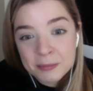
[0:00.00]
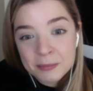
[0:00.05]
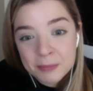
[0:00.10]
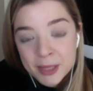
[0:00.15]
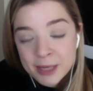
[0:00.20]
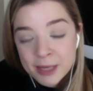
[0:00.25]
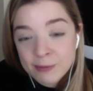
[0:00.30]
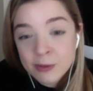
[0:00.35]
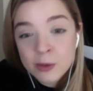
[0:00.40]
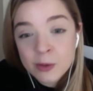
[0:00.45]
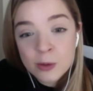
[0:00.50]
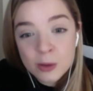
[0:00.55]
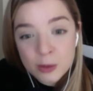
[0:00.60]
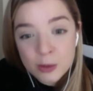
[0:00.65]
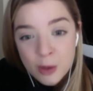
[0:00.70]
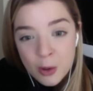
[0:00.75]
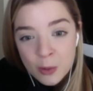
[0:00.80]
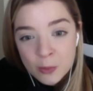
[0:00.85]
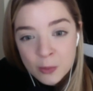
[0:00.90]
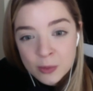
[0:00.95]
Like if you're
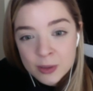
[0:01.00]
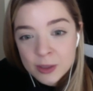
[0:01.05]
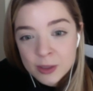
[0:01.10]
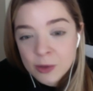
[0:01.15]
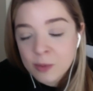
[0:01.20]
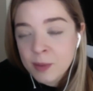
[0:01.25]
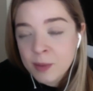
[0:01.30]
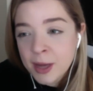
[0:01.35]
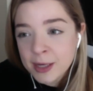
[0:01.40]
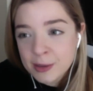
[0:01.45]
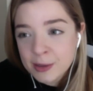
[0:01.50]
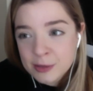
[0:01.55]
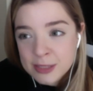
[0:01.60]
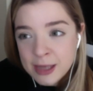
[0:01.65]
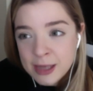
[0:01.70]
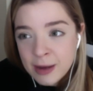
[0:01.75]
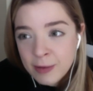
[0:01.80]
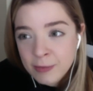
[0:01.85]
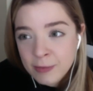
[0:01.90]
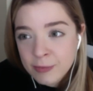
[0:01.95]
alone, you're by
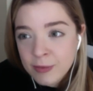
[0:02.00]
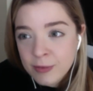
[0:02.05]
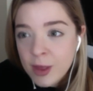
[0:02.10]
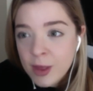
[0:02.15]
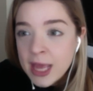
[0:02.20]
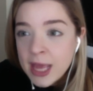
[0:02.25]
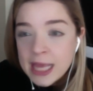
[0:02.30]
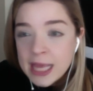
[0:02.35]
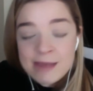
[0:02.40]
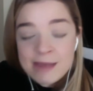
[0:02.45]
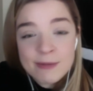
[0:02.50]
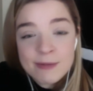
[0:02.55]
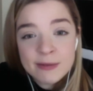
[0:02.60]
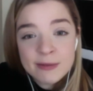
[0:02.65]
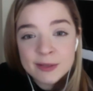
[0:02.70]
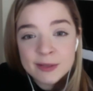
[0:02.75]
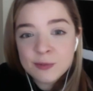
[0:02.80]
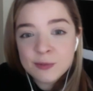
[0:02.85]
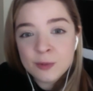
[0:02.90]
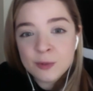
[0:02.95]
yourself, even if
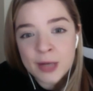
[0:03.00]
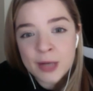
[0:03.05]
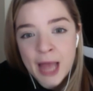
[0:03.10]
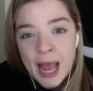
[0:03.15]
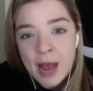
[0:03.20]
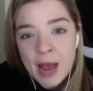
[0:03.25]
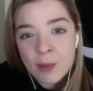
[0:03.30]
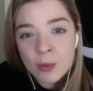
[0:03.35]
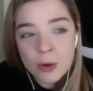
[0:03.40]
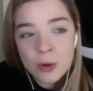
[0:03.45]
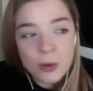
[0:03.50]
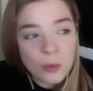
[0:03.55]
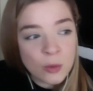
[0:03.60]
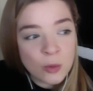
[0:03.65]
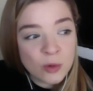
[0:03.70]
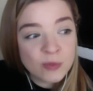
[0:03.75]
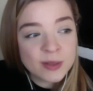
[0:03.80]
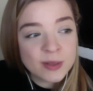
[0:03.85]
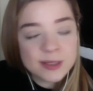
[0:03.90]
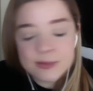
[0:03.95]
it's for an hour
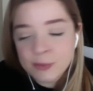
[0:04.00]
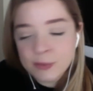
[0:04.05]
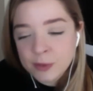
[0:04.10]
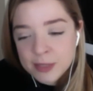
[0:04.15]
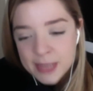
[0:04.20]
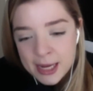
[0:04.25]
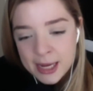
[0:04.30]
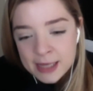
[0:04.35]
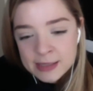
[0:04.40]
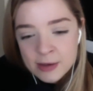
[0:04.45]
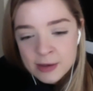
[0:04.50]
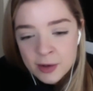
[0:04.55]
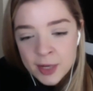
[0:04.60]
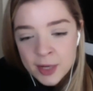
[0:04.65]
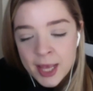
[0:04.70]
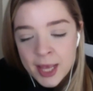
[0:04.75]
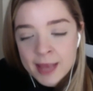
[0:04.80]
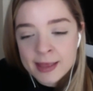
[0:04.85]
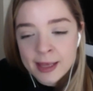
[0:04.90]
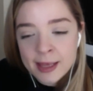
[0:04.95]
or if it's for days on
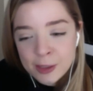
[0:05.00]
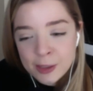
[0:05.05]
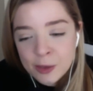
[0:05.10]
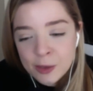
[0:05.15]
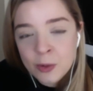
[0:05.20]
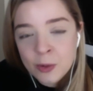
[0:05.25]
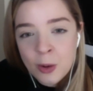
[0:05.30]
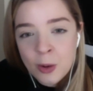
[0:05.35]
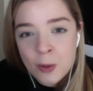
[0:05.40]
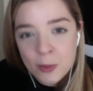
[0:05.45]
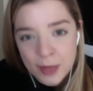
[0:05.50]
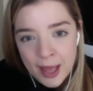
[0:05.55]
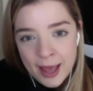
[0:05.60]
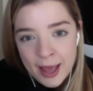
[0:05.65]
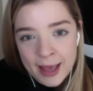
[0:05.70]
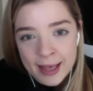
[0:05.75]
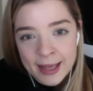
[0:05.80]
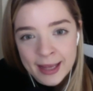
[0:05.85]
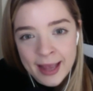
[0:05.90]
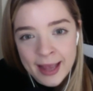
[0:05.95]
end, that you're okay.